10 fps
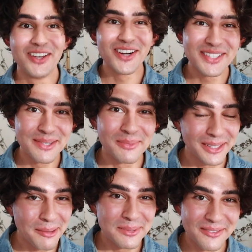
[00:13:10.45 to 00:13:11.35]
Here are some
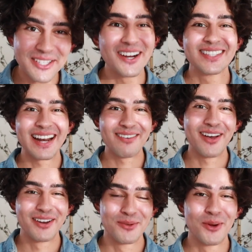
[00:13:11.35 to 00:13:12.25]
clips of chairs that I
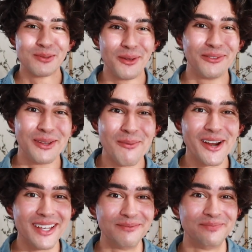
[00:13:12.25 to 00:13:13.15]
found in the Rose Bowl flea
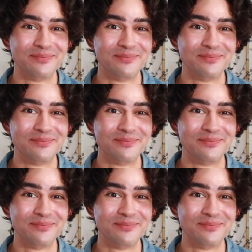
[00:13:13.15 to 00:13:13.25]
market.